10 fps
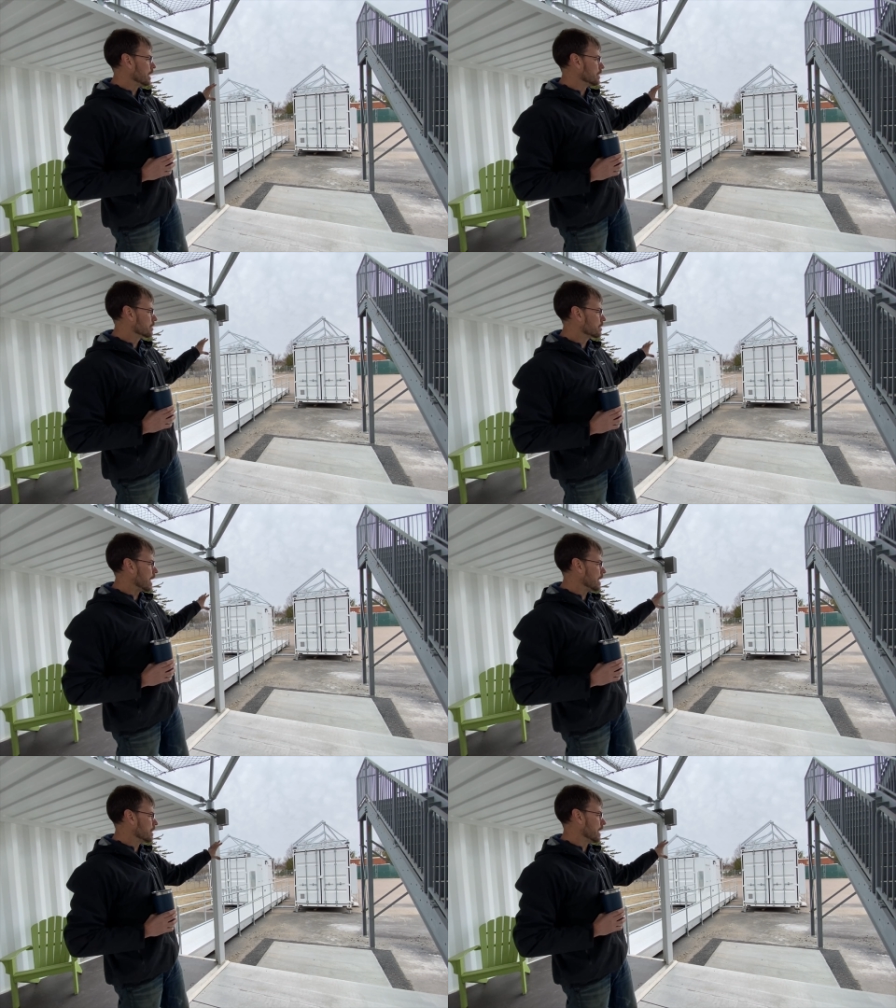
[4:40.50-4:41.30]

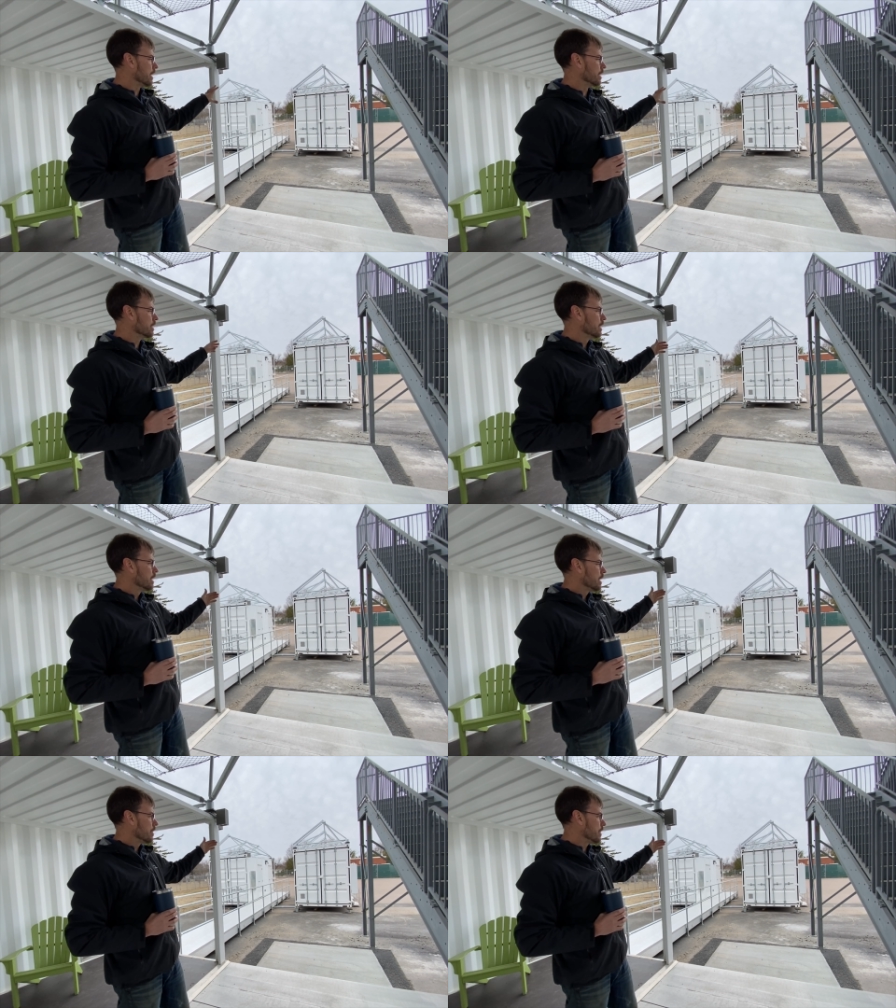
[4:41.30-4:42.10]
inside there
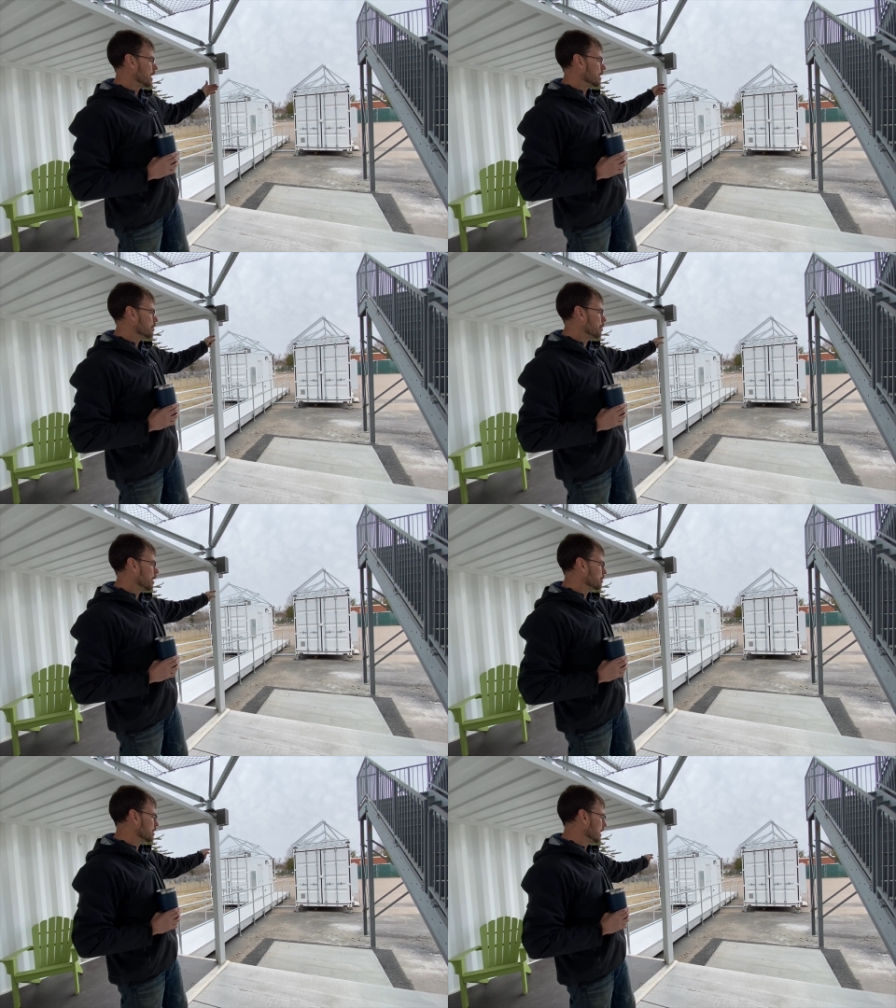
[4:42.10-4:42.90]
that
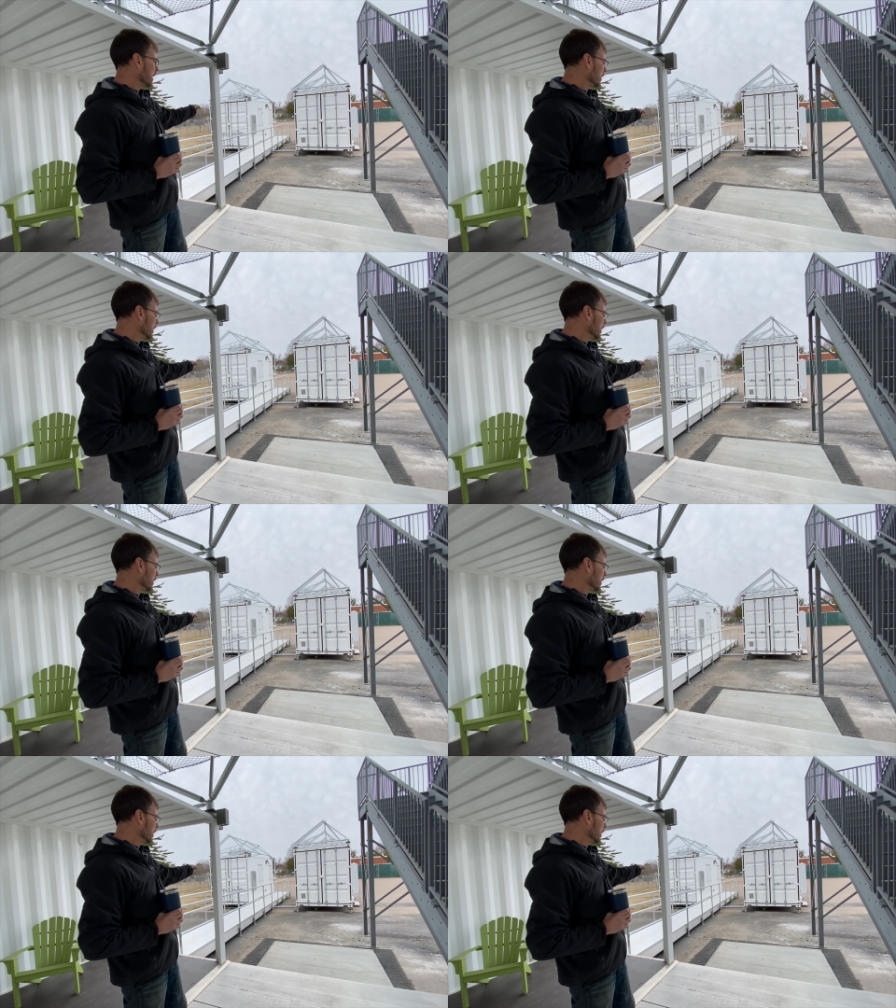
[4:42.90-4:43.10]
pumps the